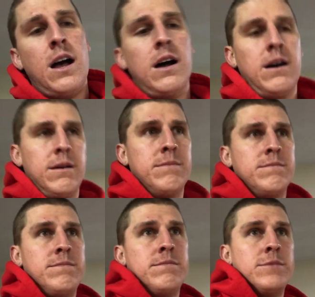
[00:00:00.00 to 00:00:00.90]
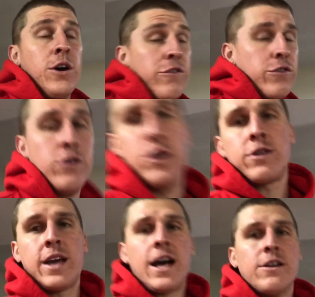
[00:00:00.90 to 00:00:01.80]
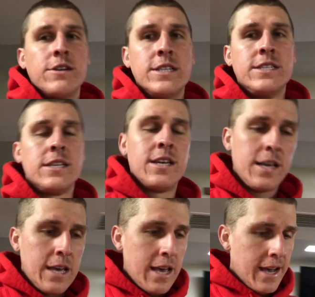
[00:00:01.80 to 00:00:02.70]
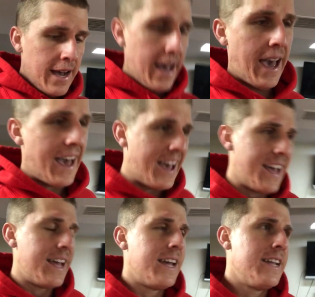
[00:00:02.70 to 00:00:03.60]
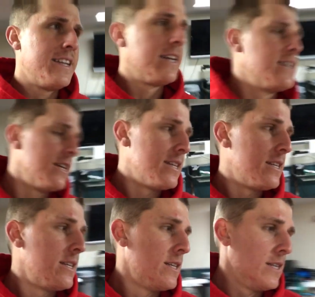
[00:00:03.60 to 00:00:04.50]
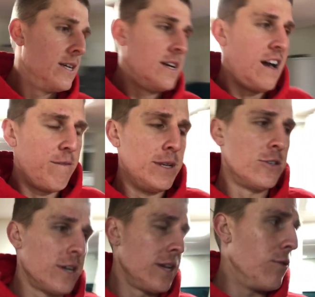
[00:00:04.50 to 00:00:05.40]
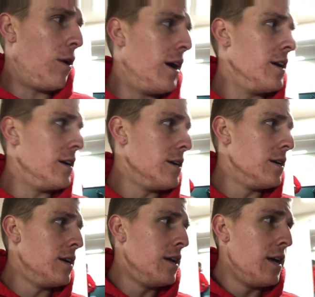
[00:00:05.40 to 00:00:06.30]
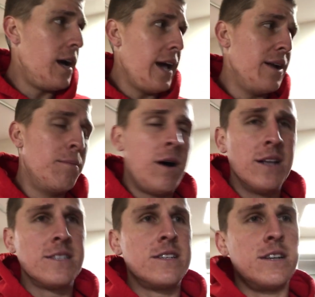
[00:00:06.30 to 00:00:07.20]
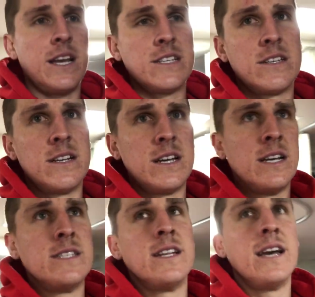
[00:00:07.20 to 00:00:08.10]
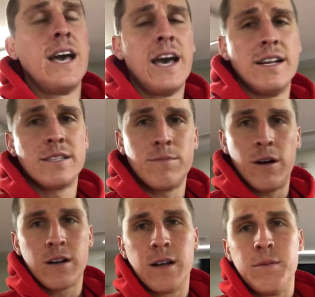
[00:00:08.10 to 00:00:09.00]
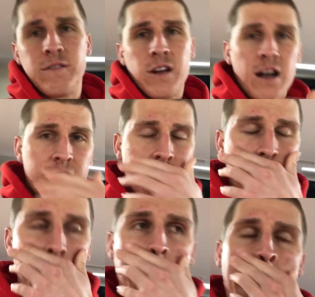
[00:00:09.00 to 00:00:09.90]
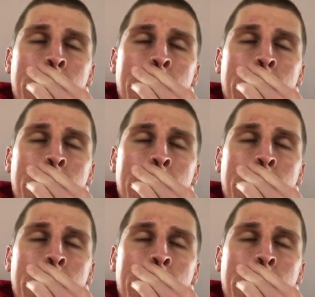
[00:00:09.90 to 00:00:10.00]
No food, no calories. I've been drinking water. I had a Monster yesterday. Today I had a small cup of coffee,